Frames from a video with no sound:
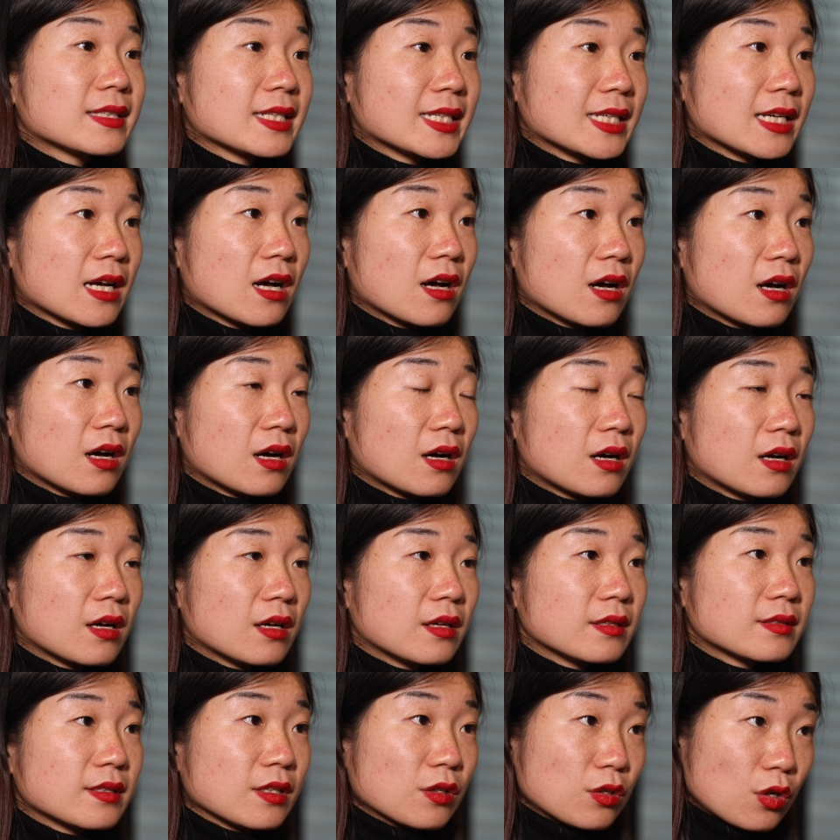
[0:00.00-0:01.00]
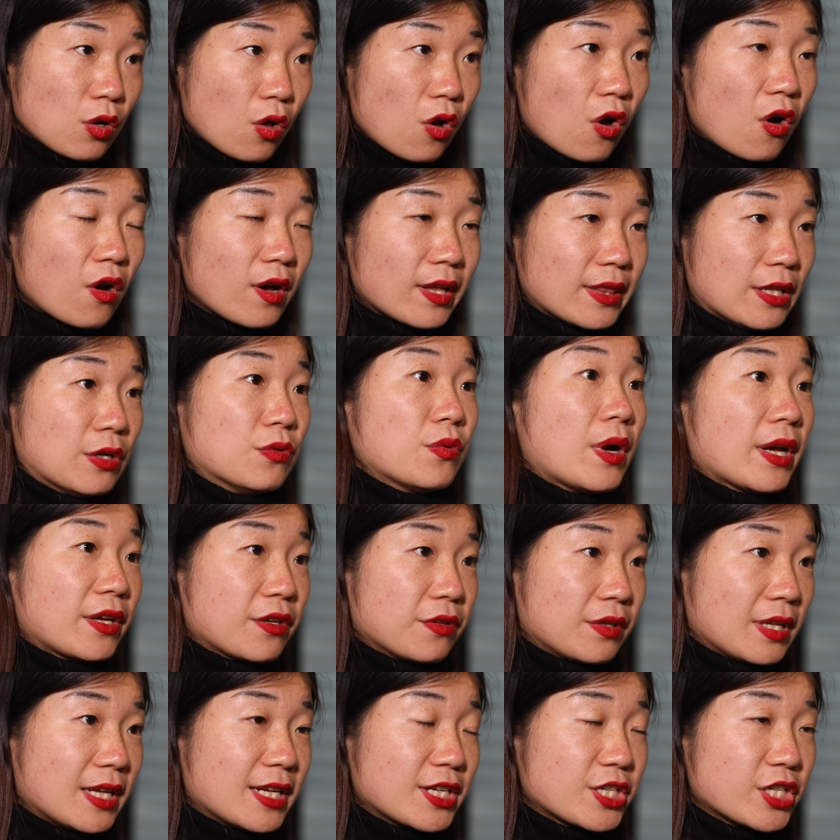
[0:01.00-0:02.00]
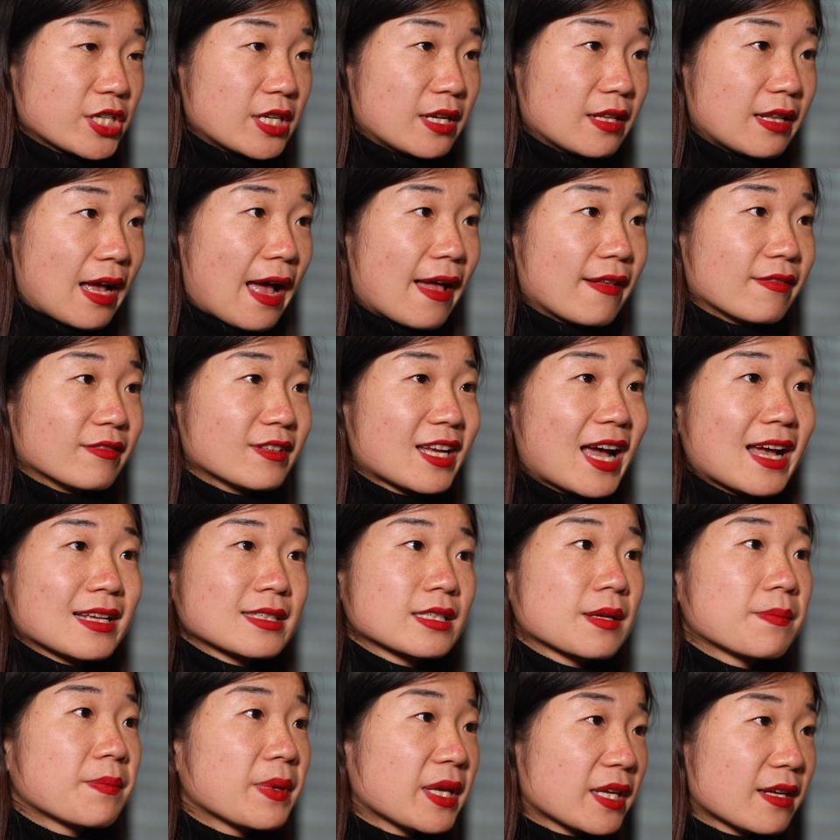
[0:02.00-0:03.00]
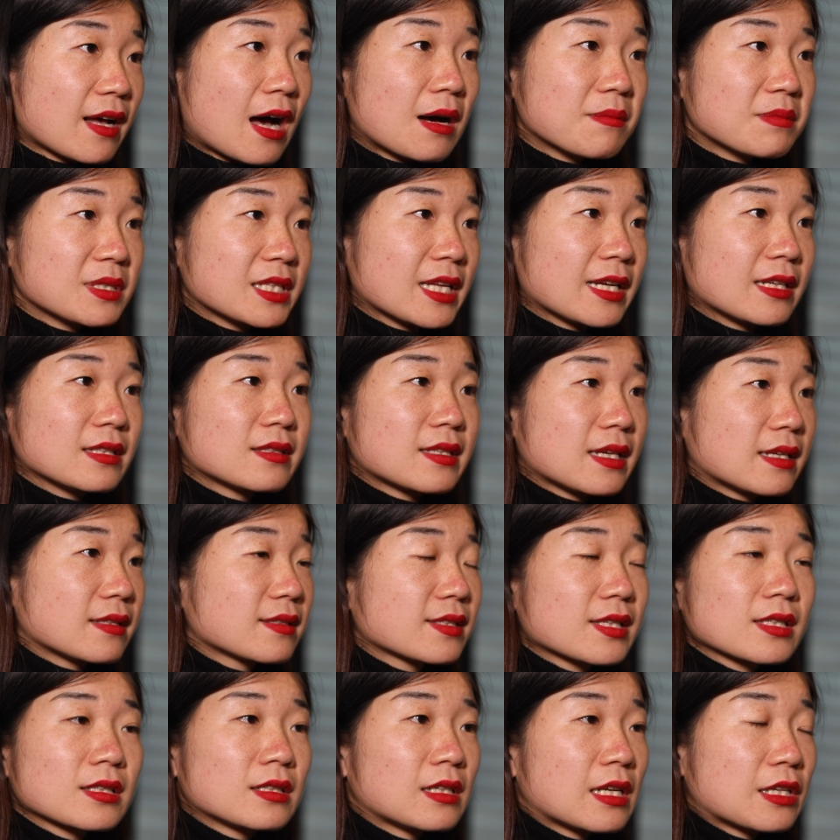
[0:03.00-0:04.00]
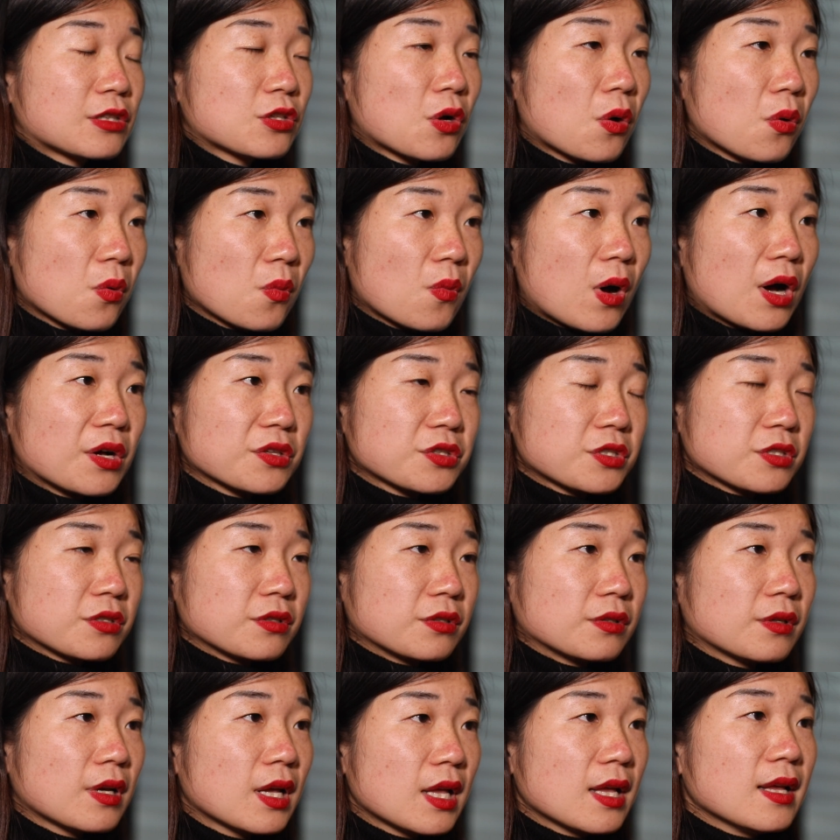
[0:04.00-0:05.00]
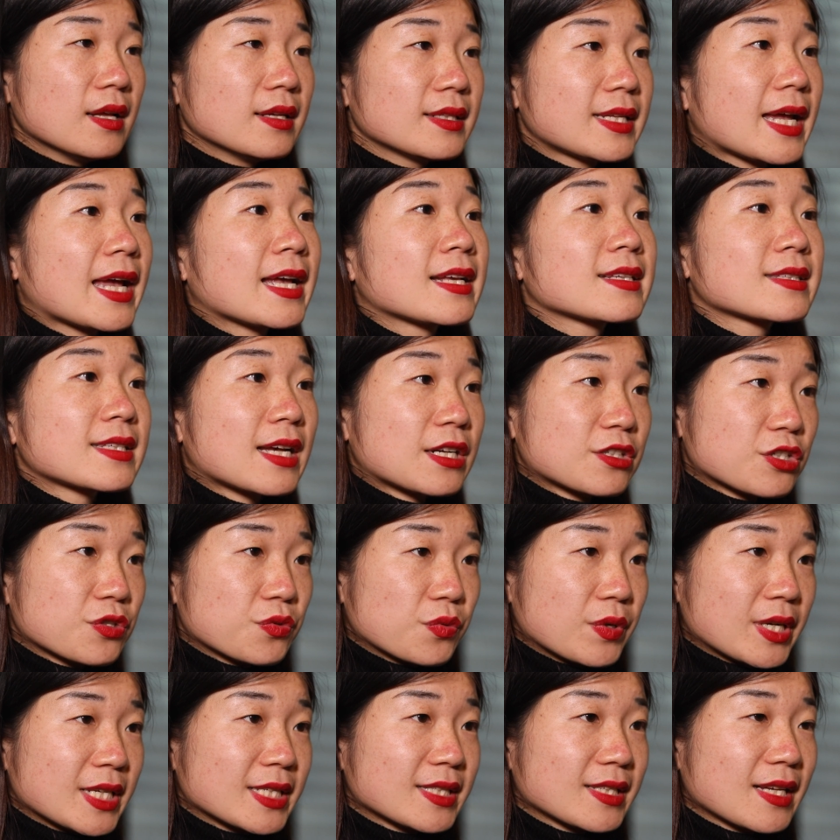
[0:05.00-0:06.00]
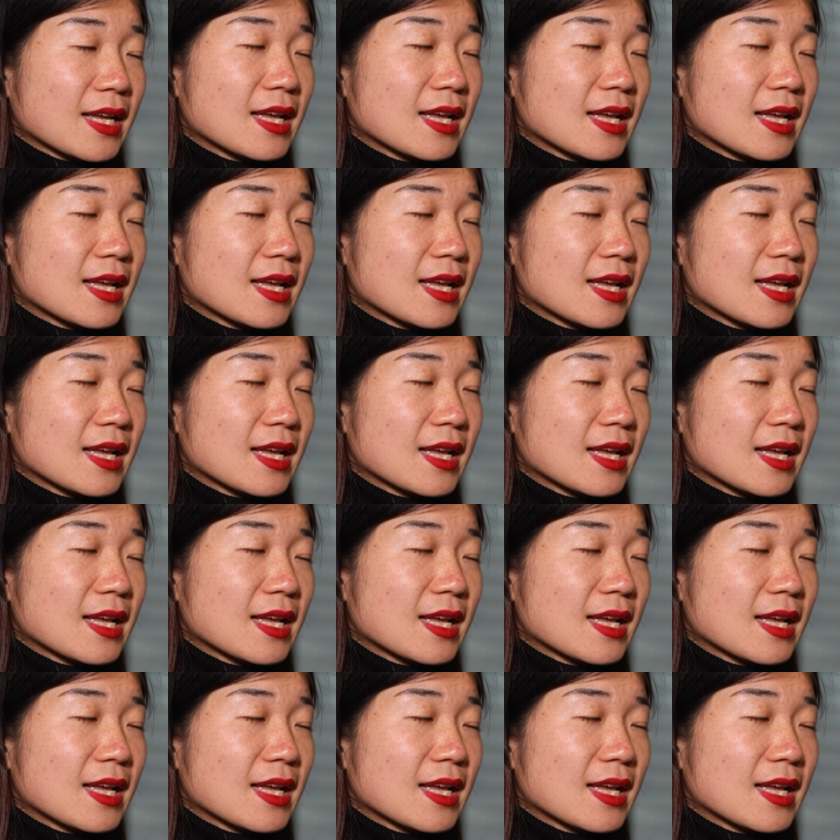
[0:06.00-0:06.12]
the law and the regulation. And as a big company, they certainly don't want to take such risk.